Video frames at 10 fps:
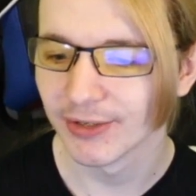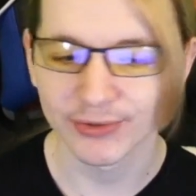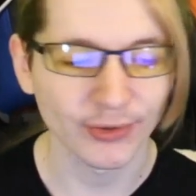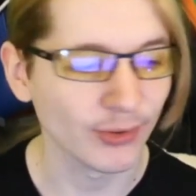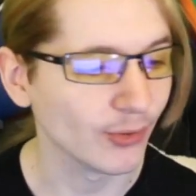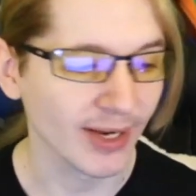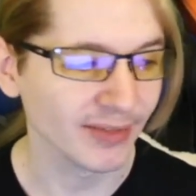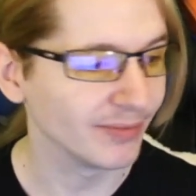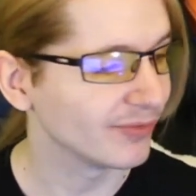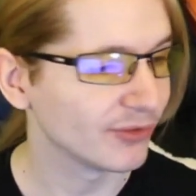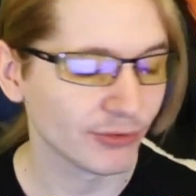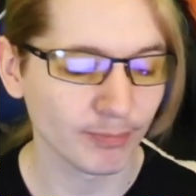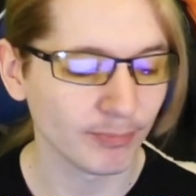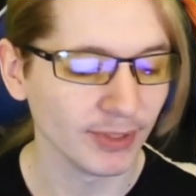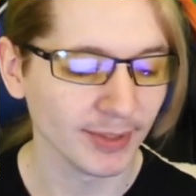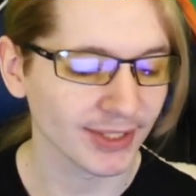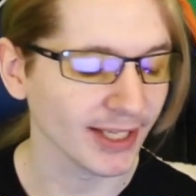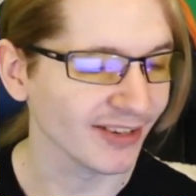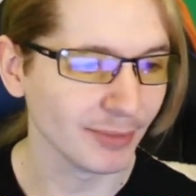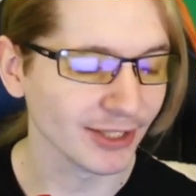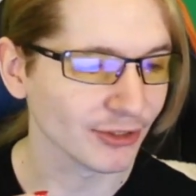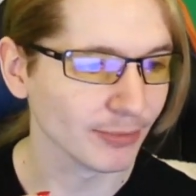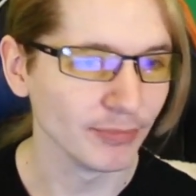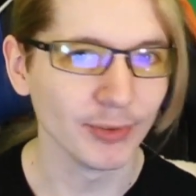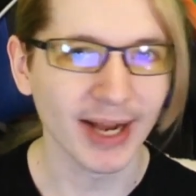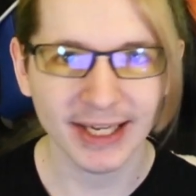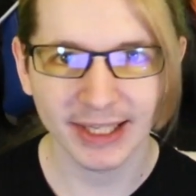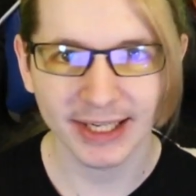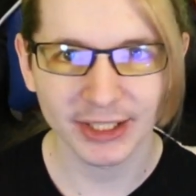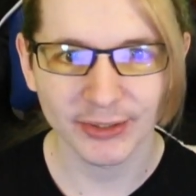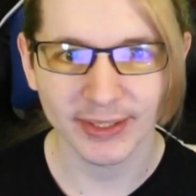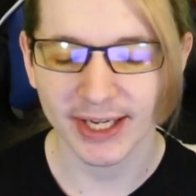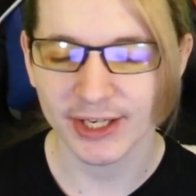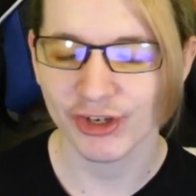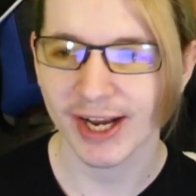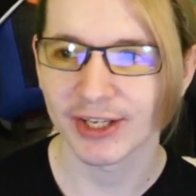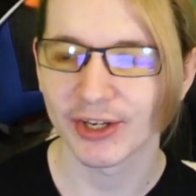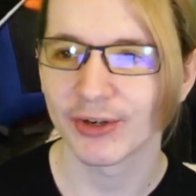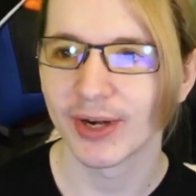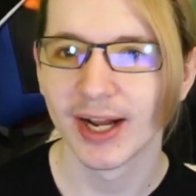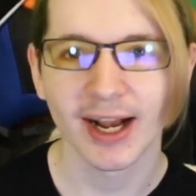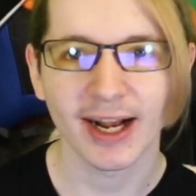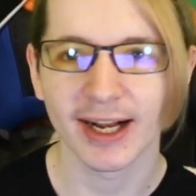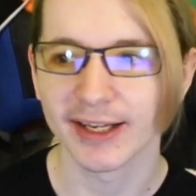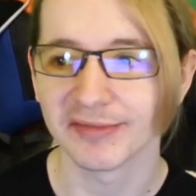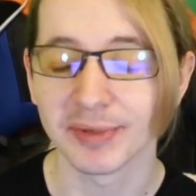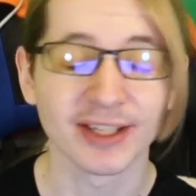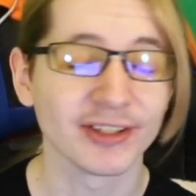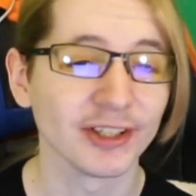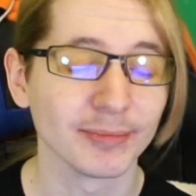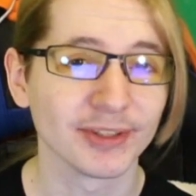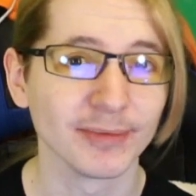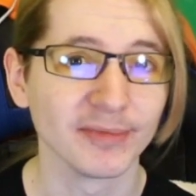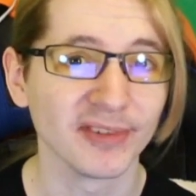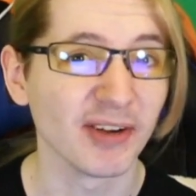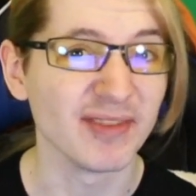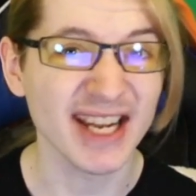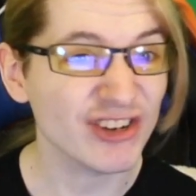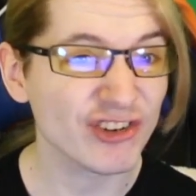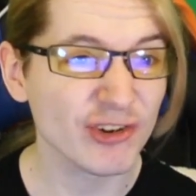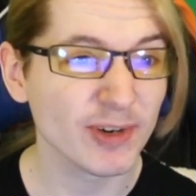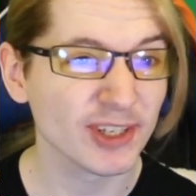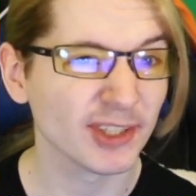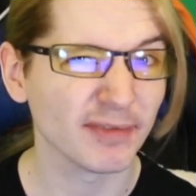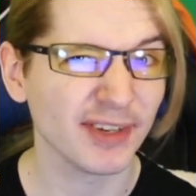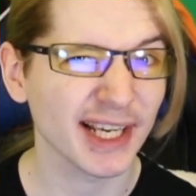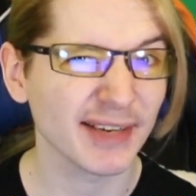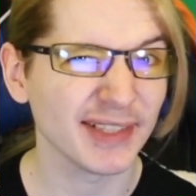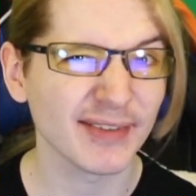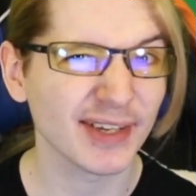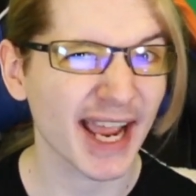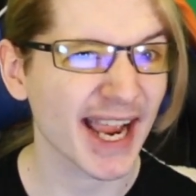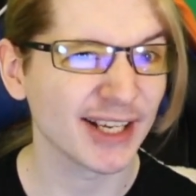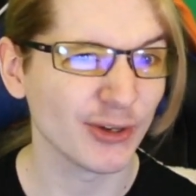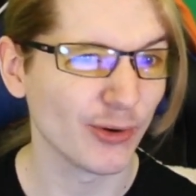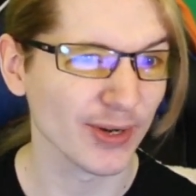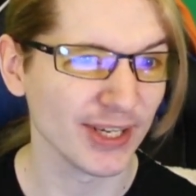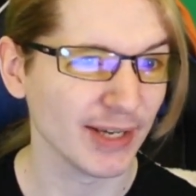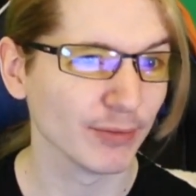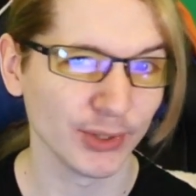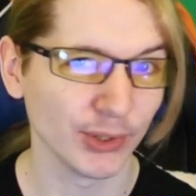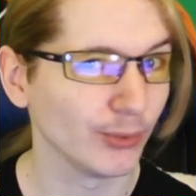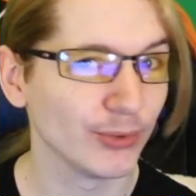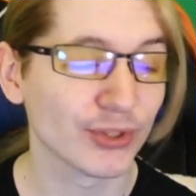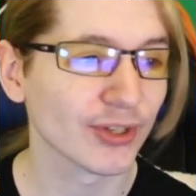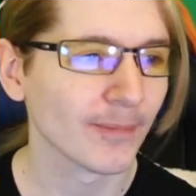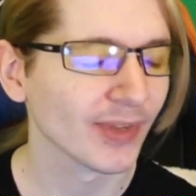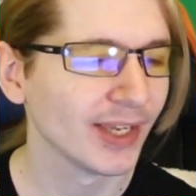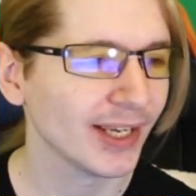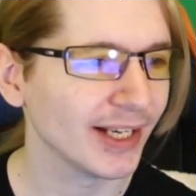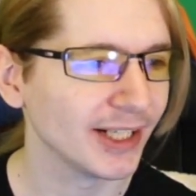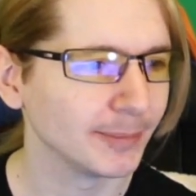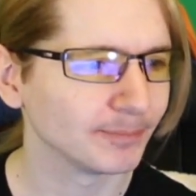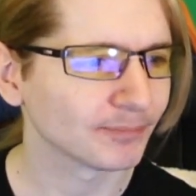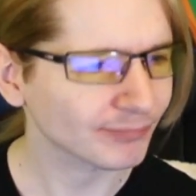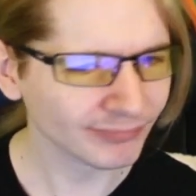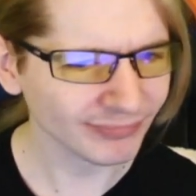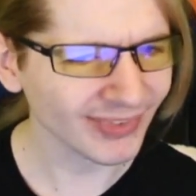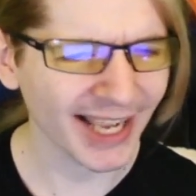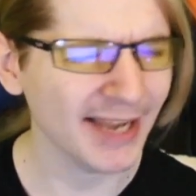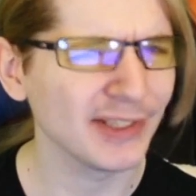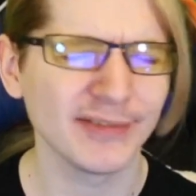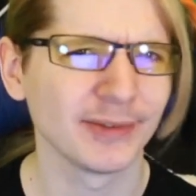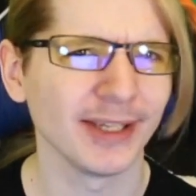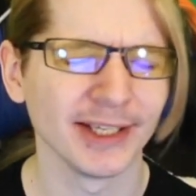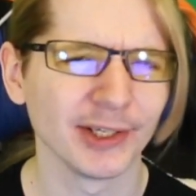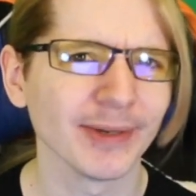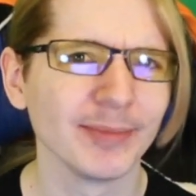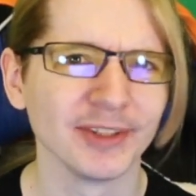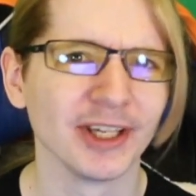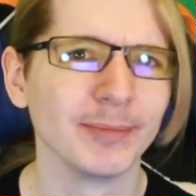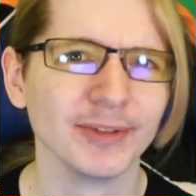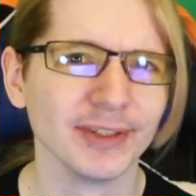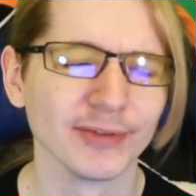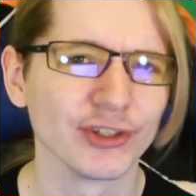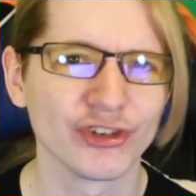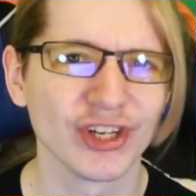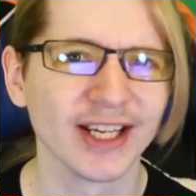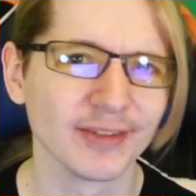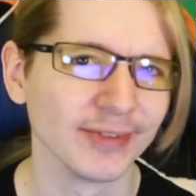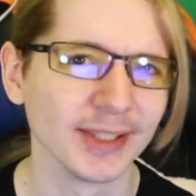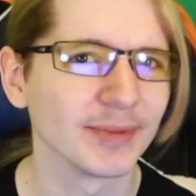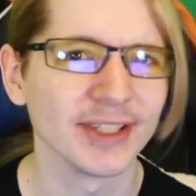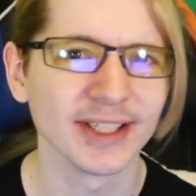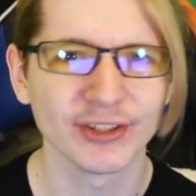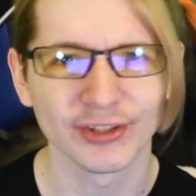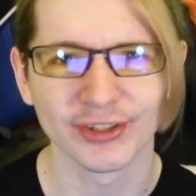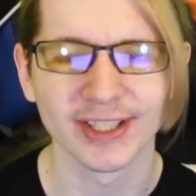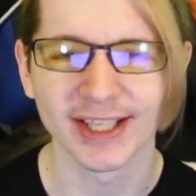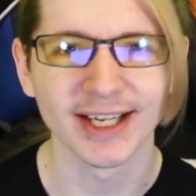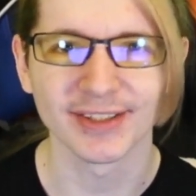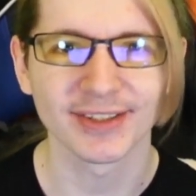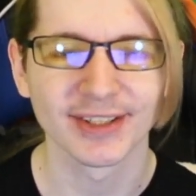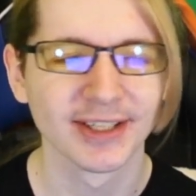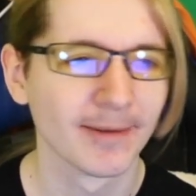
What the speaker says: so I've picked up new eyeliner and eyeshadow, I've picked up some foundation, which is a thing I've never had or ever used. I've even grabbed a couple different shades of lipstick just in case